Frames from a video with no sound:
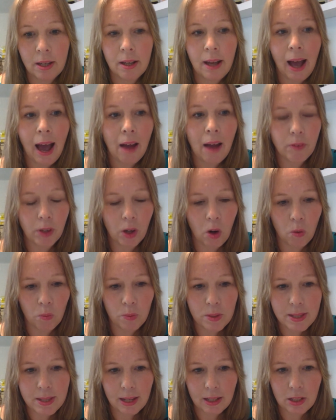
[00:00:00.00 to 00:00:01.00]
have a
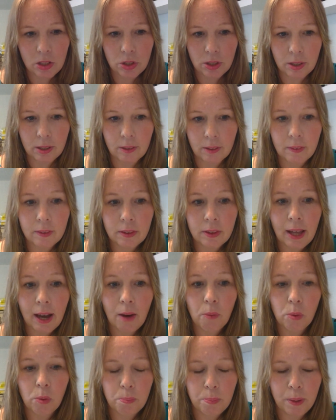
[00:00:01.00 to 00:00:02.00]
conversation, and
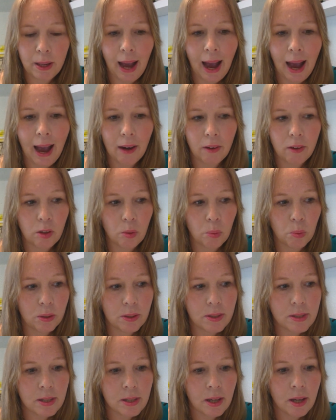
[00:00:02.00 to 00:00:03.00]
that would be how you
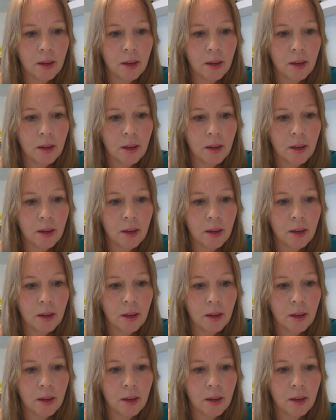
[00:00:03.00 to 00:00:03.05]
would